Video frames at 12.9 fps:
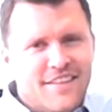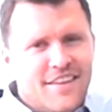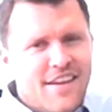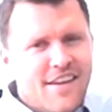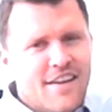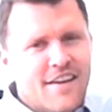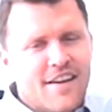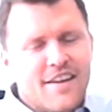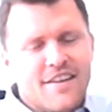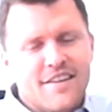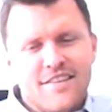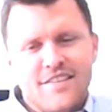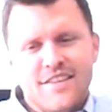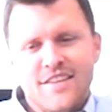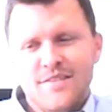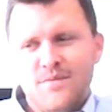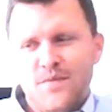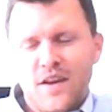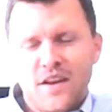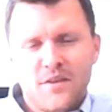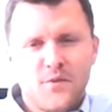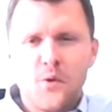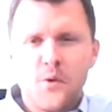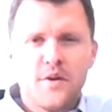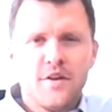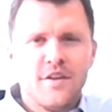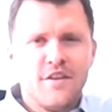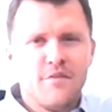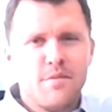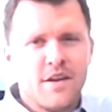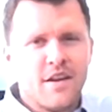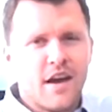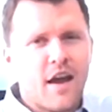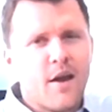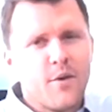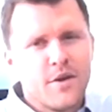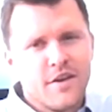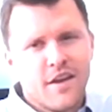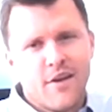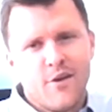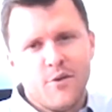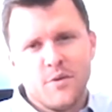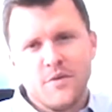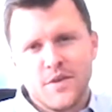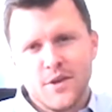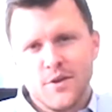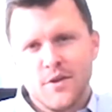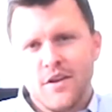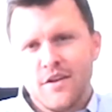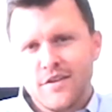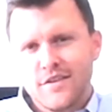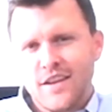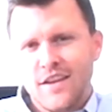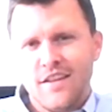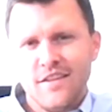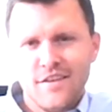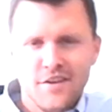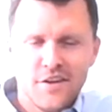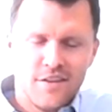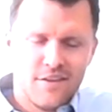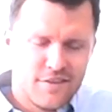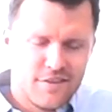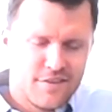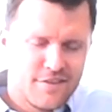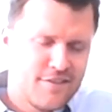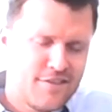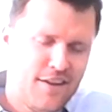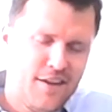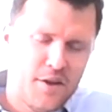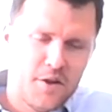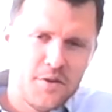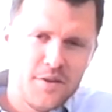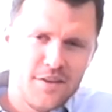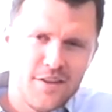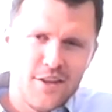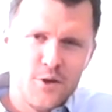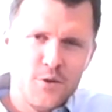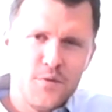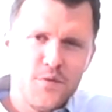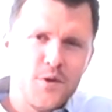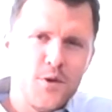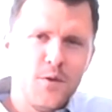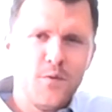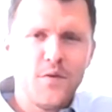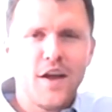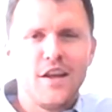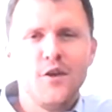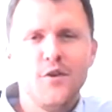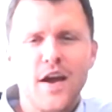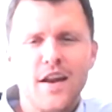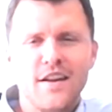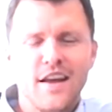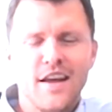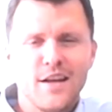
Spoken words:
Yeah. And then fast forward, and you've been to Iowa now, and we've killed elk together. And, yeah. You've had an